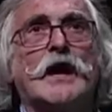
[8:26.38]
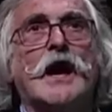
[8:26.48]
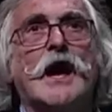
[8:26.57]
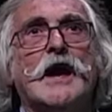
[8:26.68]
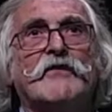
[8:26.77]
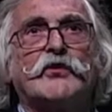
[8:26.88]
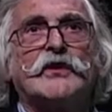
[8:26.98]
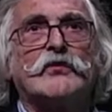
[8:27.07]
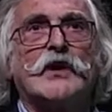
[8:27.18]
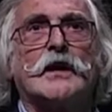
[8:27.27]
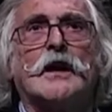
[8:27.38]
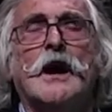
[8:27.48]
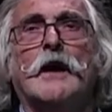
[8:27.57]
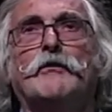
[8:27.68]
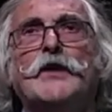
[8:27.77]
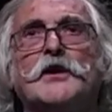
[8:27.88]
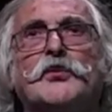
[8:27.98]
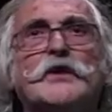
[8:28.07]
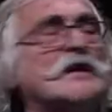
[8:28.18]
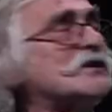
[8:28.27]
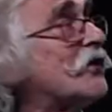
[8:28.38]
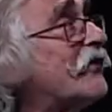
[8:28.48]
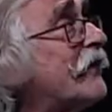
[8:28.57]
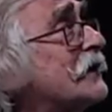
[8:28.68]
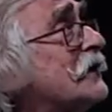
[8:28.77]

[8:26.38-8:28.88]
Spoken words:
everywhere between the fatty